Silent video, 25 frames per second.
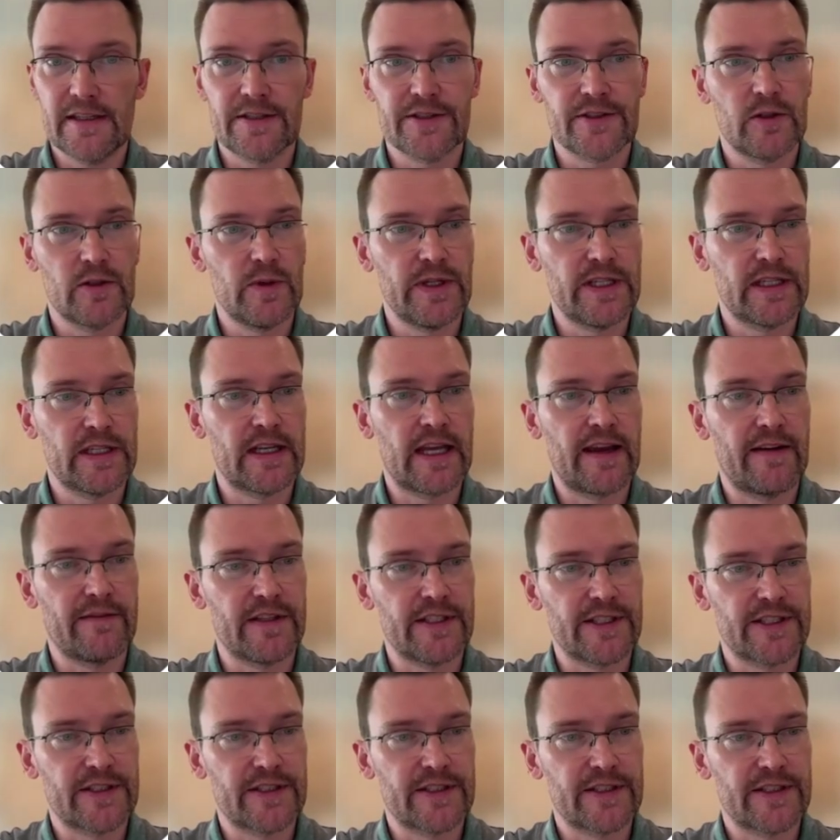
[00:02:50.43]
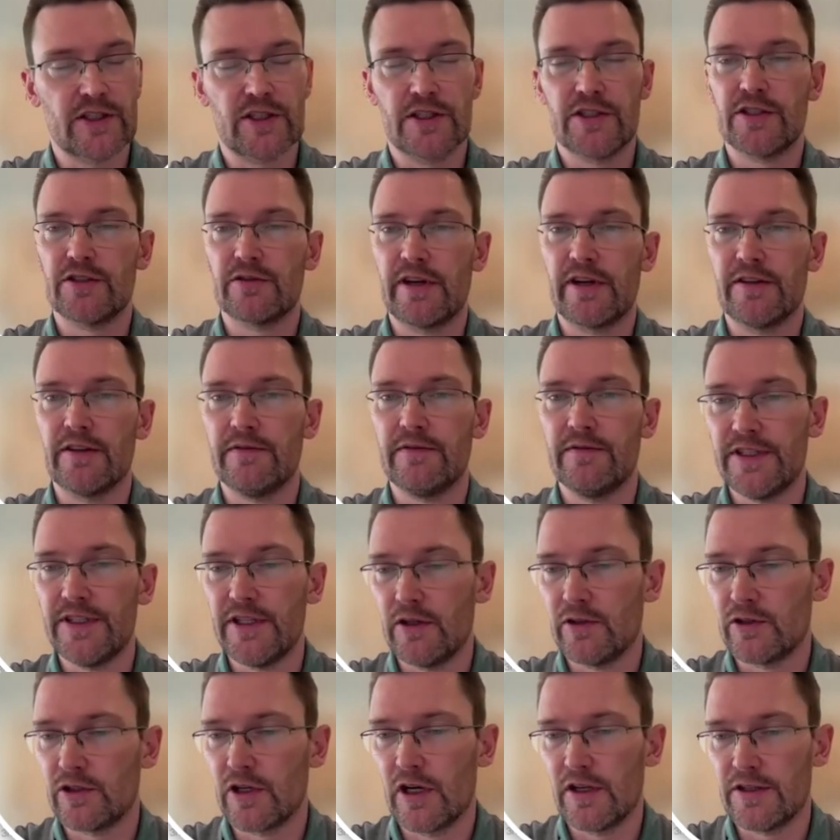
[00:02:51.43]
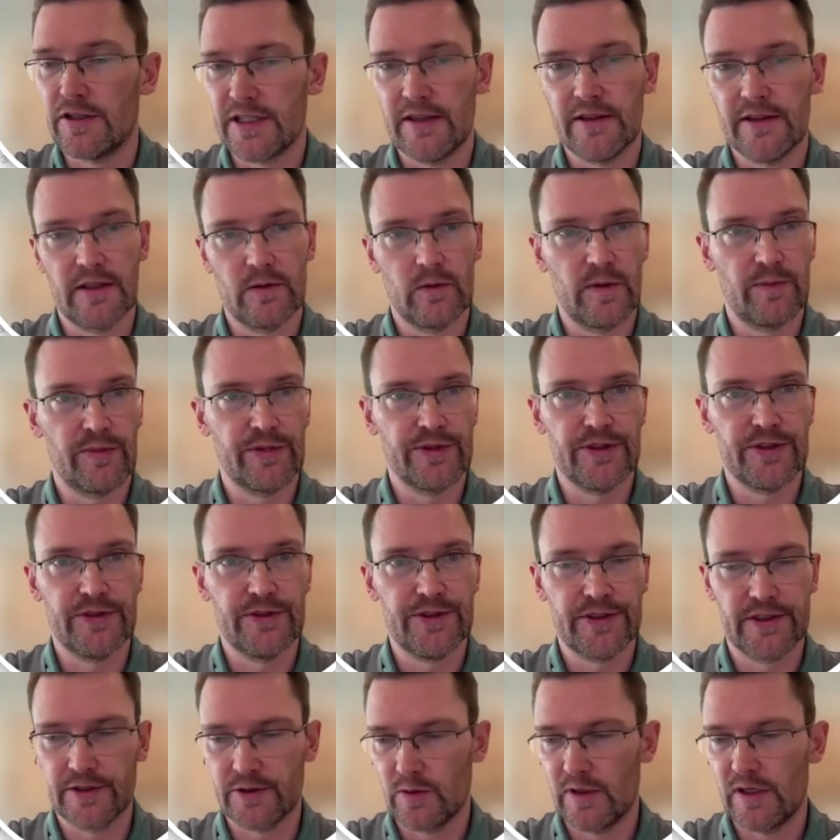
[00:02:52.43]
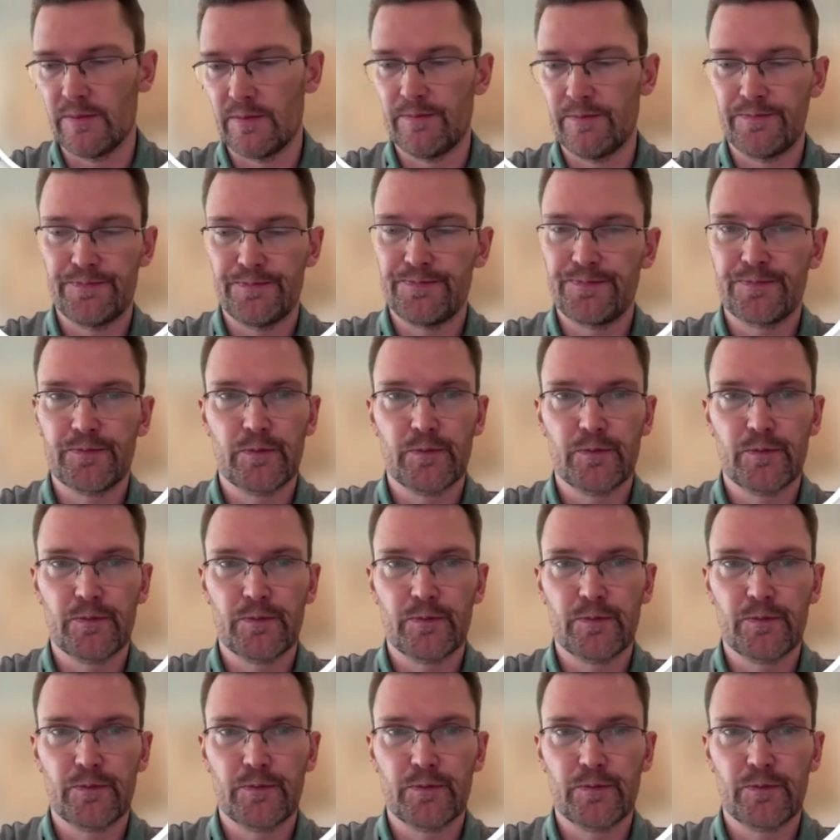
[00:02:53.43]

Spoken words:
And so we can have discussions around the video content that we're producing as well.